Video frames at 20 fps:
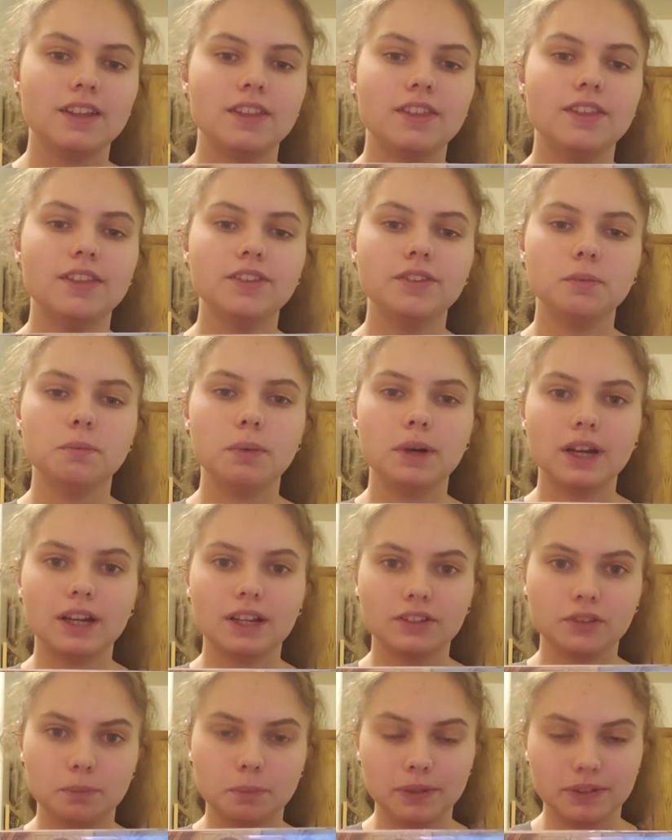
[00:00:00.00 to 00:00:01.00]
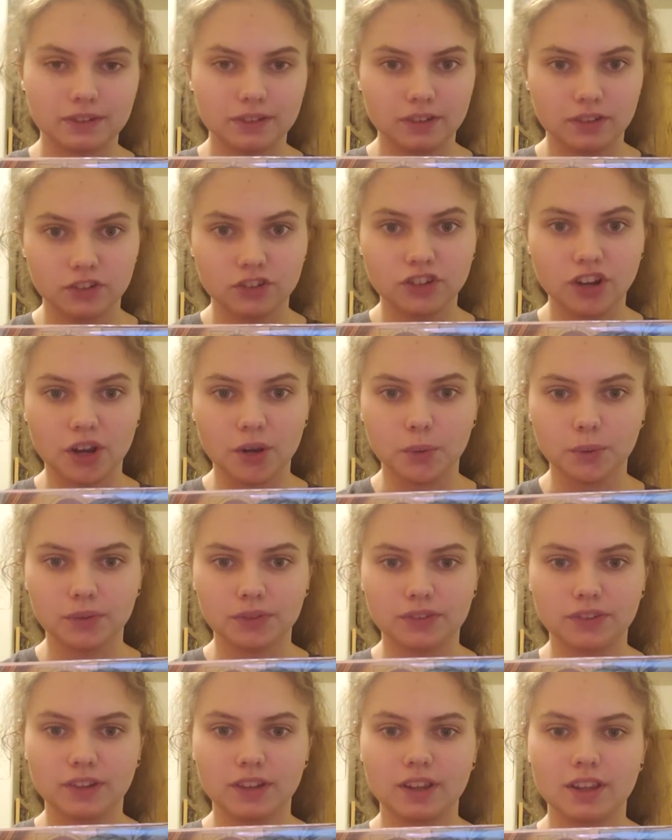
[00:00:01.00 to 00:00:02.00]
This book
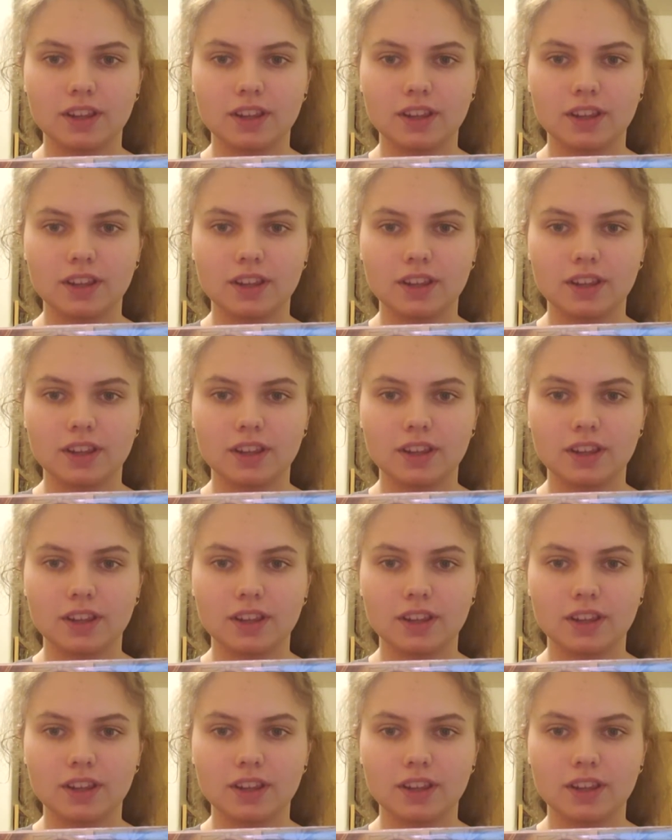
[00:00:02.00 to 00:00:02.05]
shows